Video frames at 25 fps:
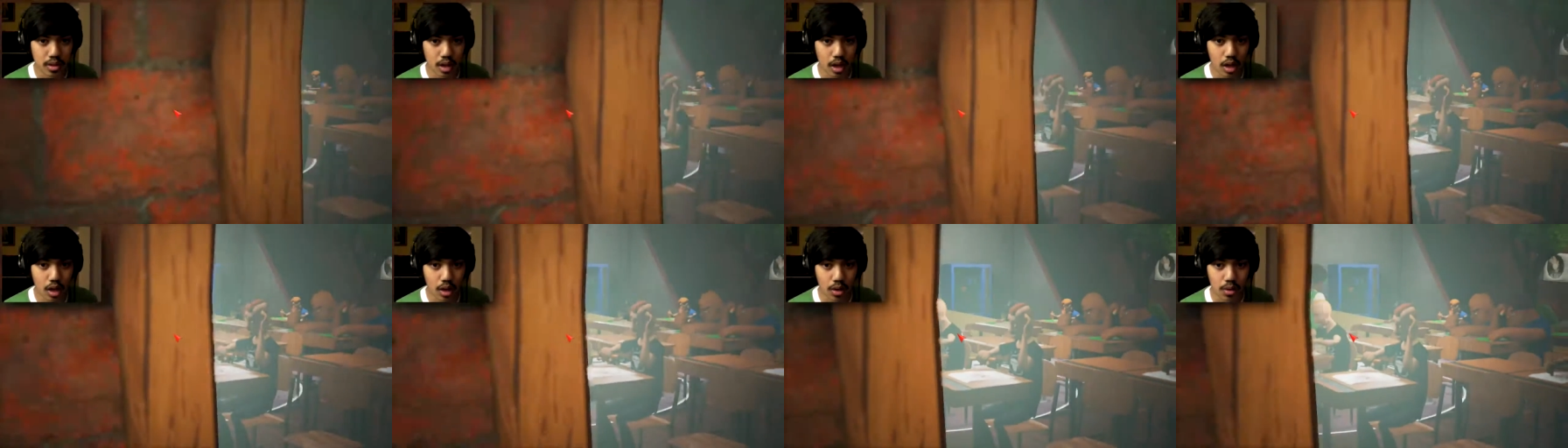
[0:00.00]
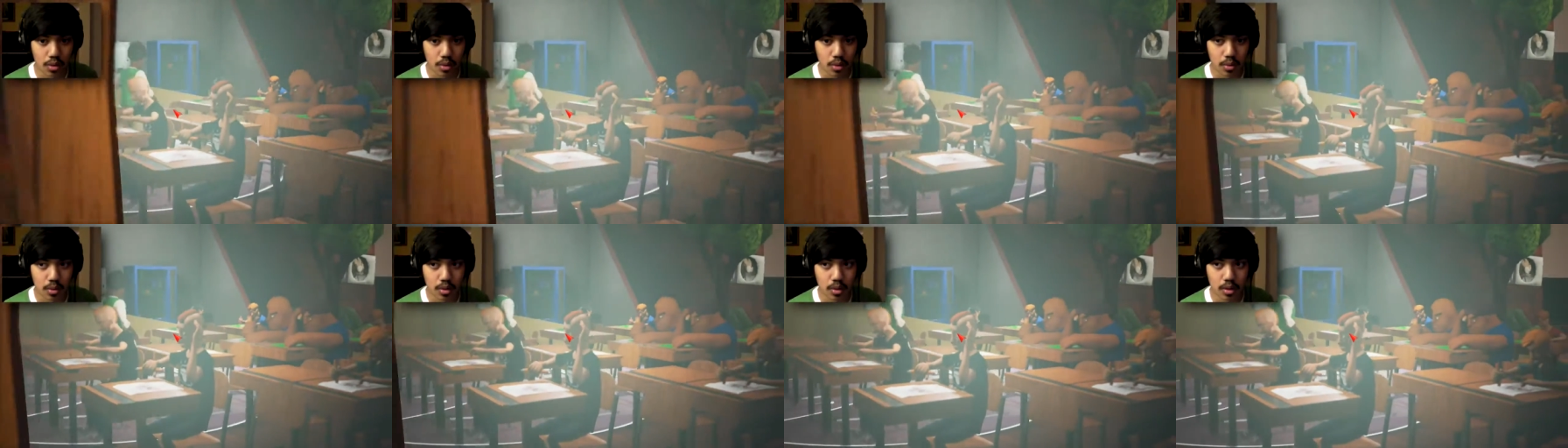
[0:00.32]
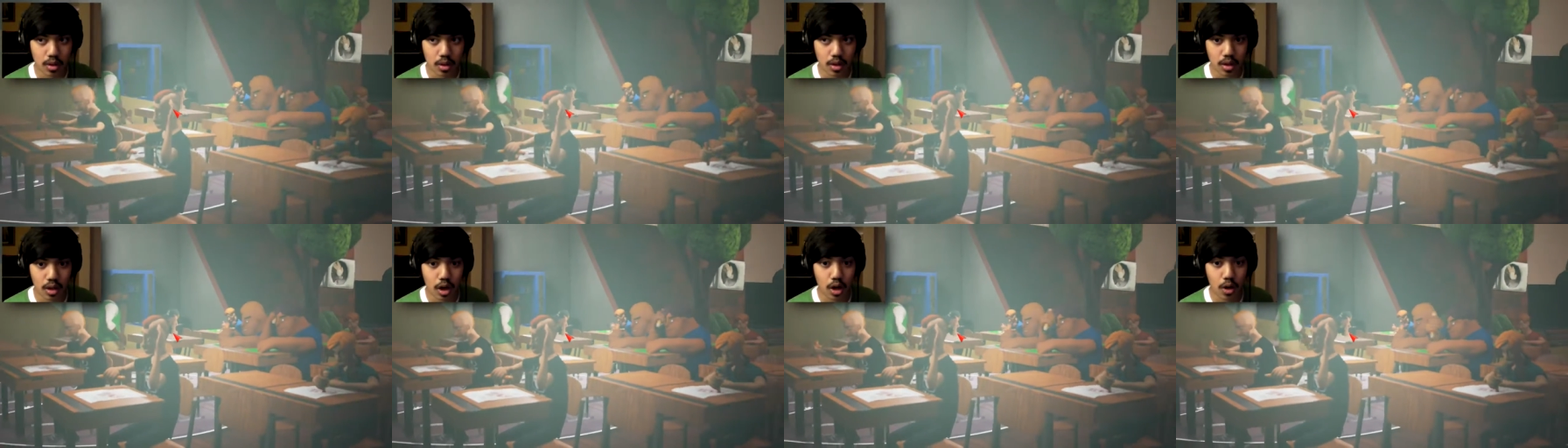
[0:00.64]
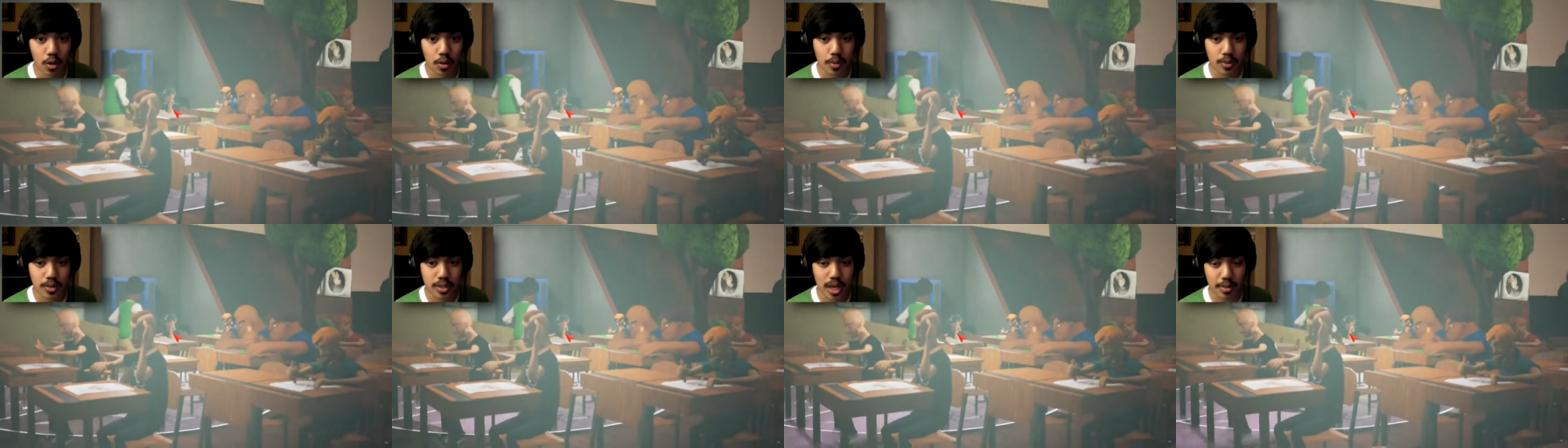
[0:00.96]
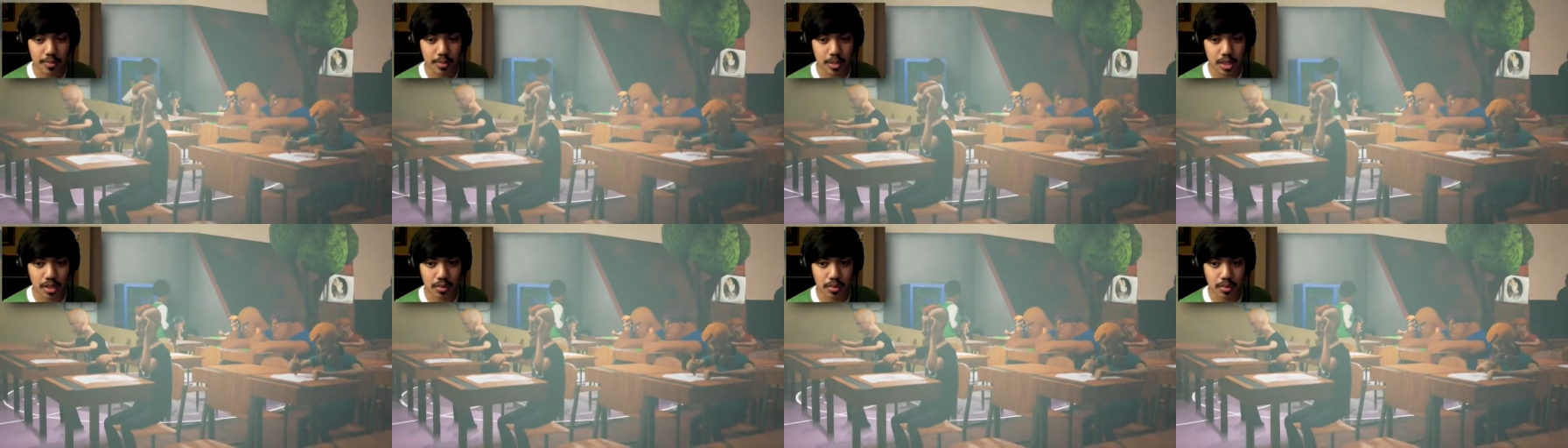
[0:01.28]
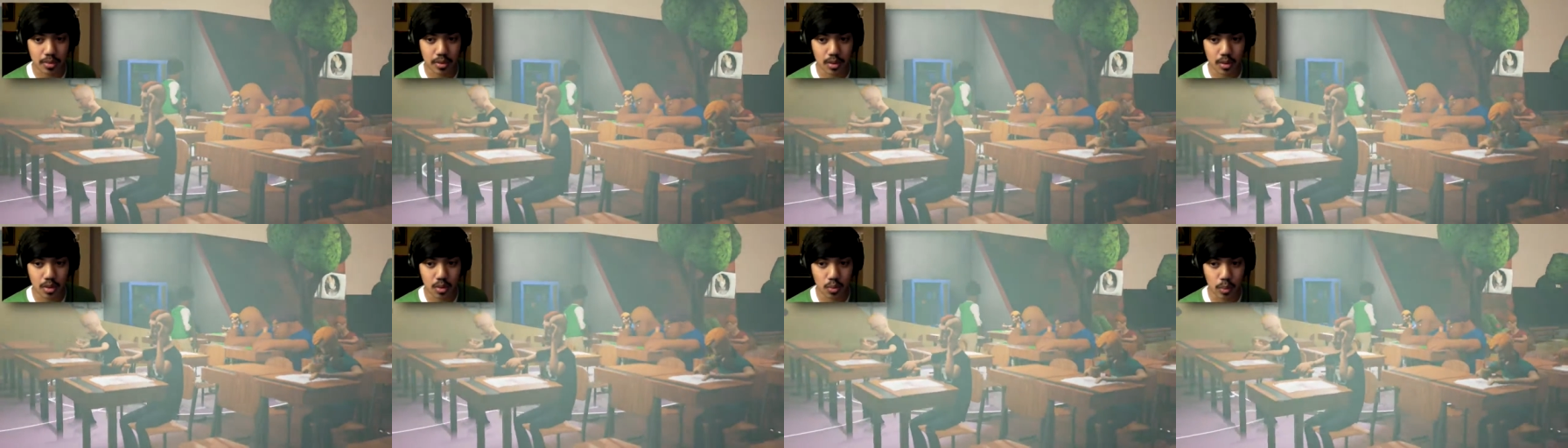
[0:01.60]
Uh oh. Oh, time's up.
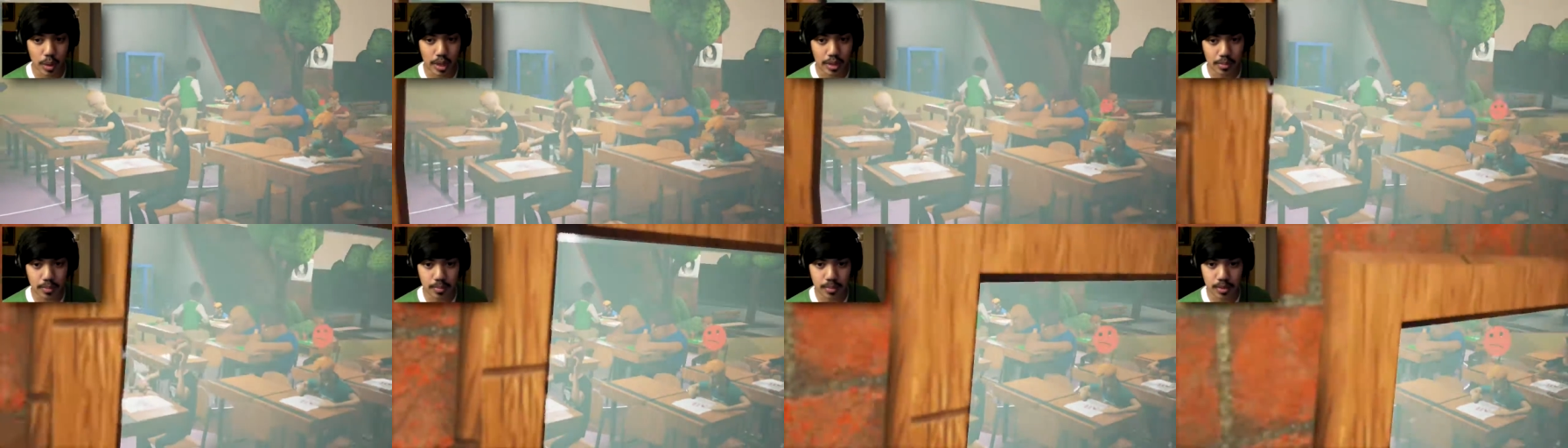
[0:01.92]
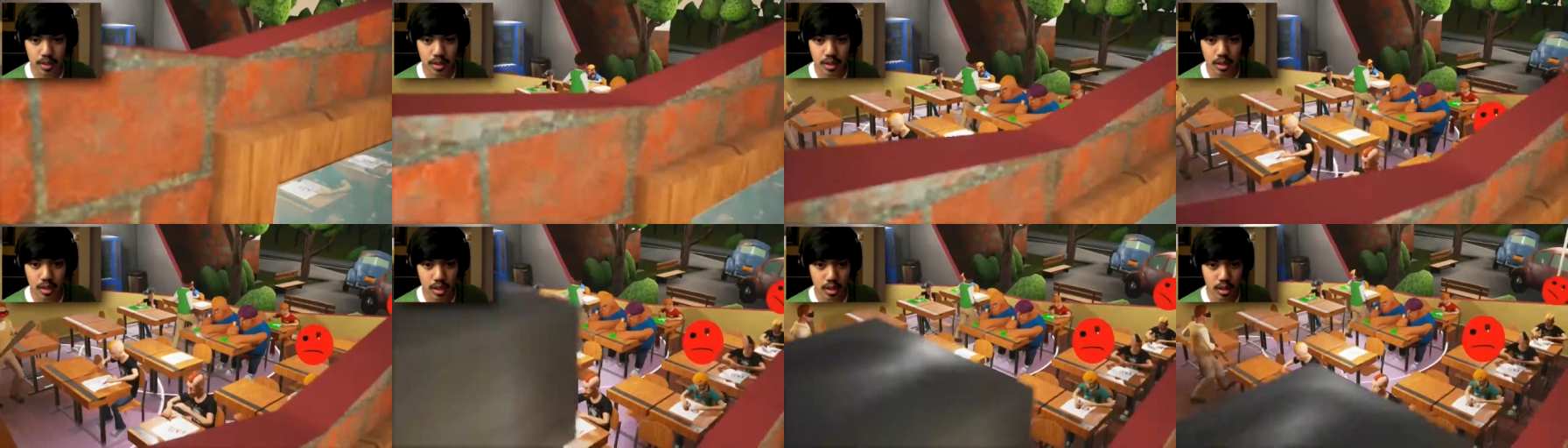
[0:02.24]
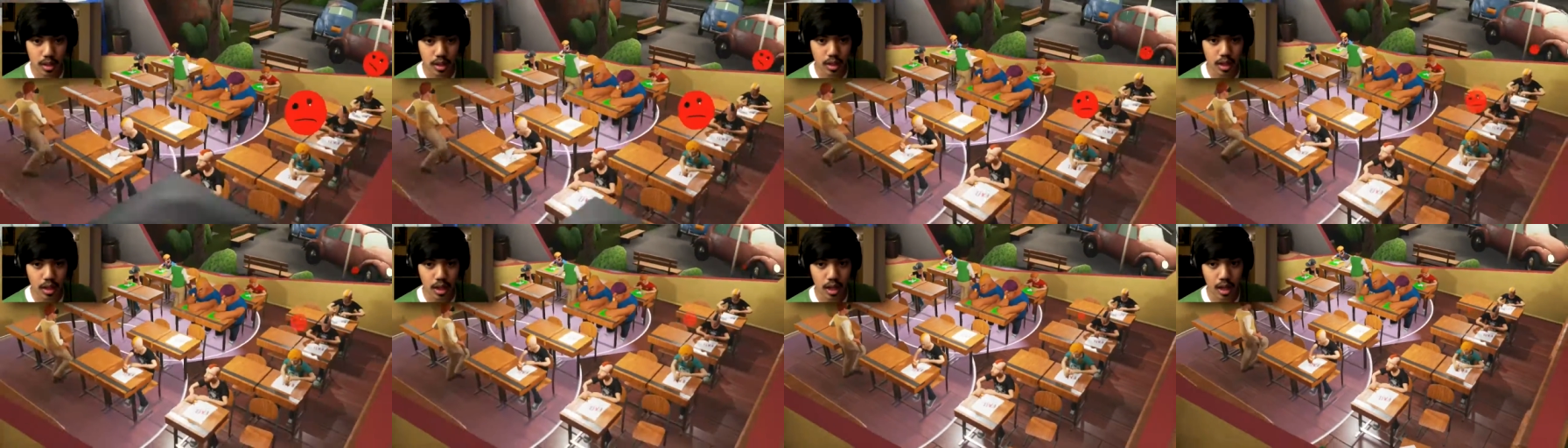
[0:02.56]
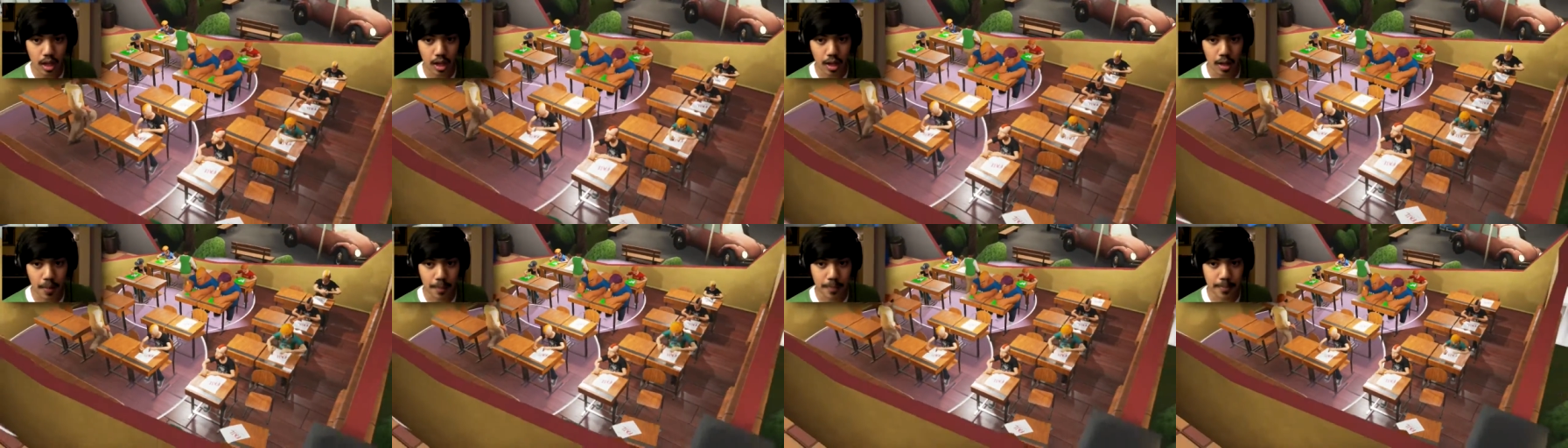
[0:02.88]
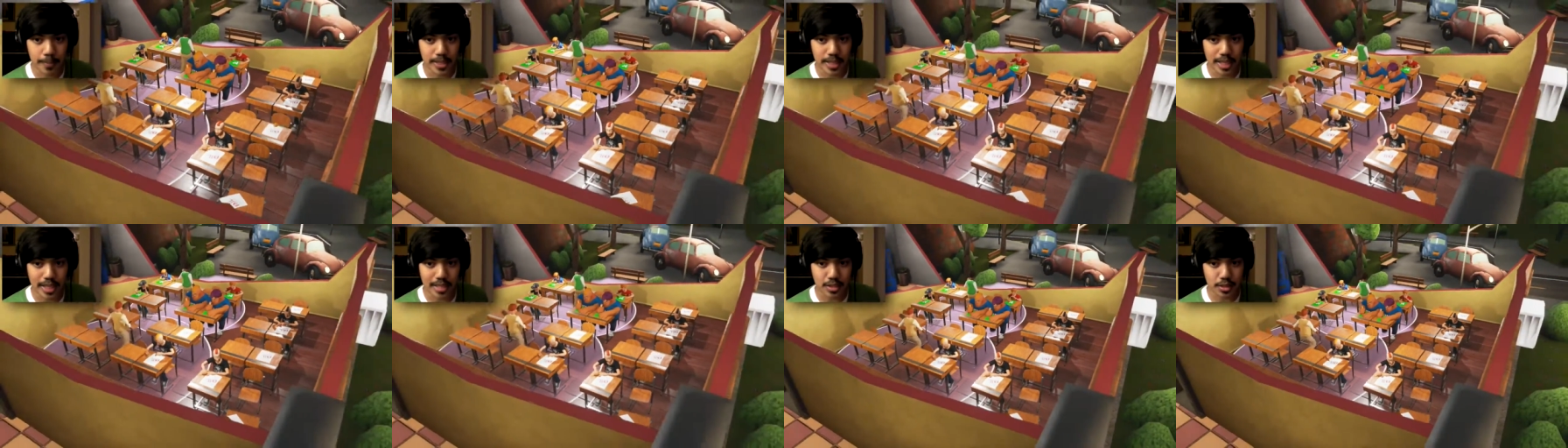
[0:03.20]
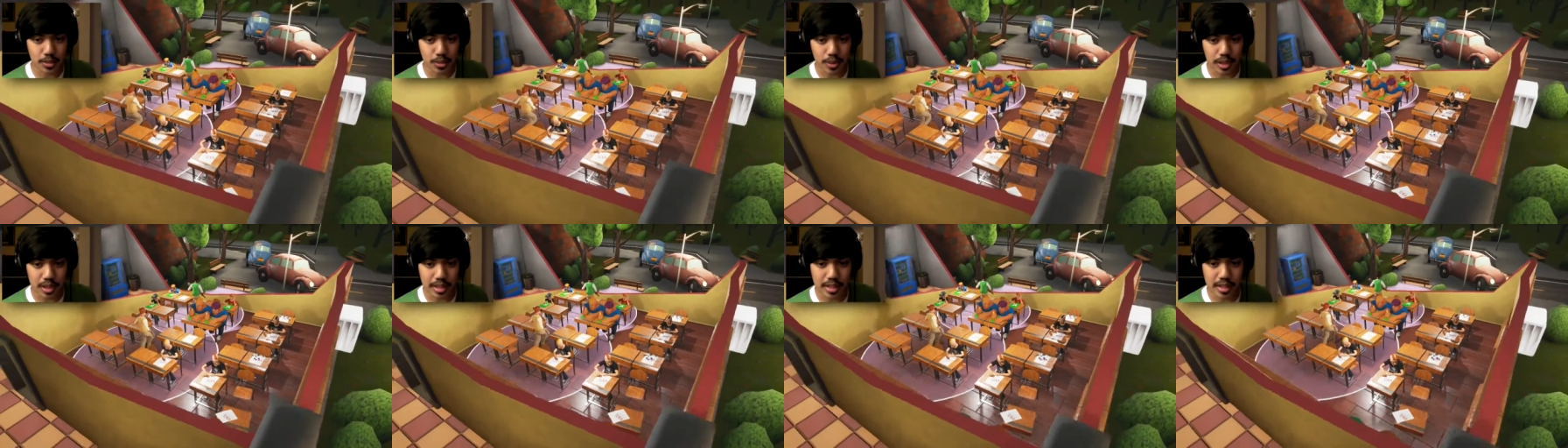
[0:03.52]
Well, um, did I
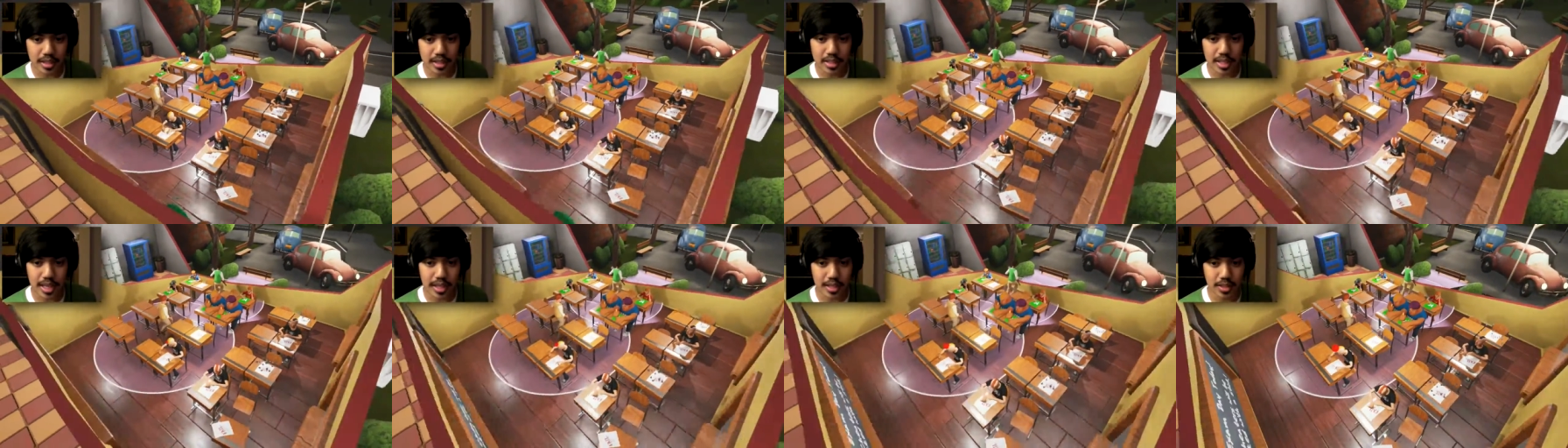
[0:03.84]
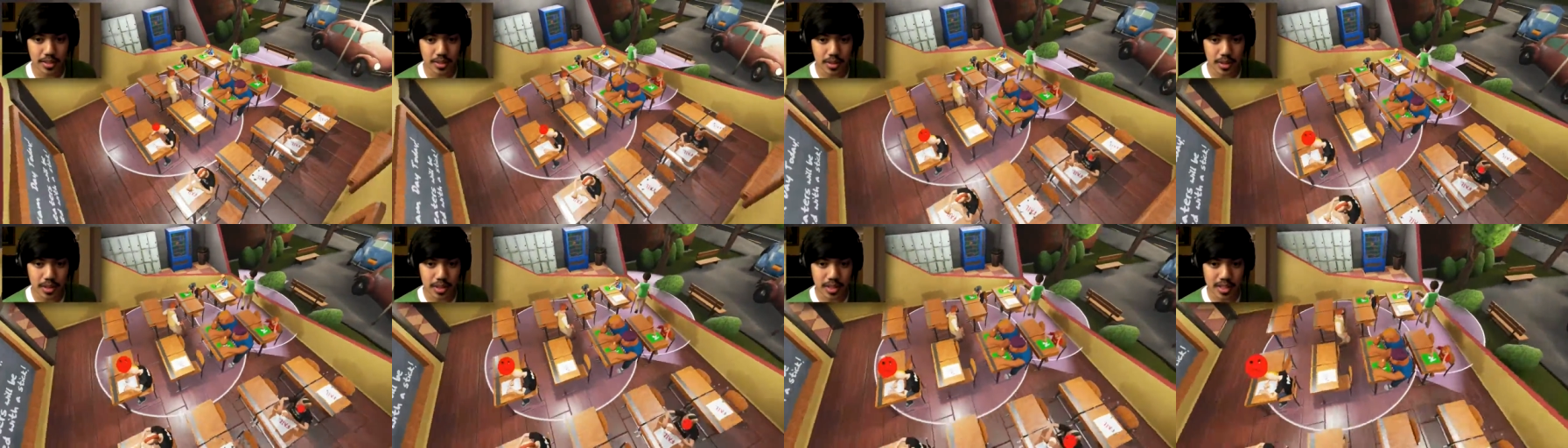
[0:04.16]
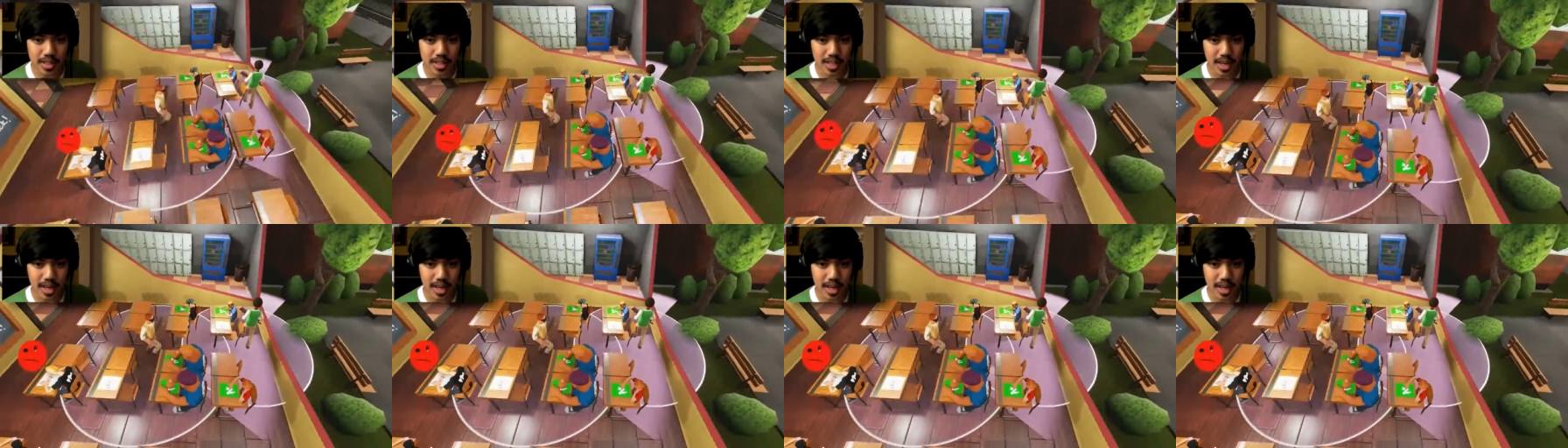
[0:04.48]
do good? Did I do good?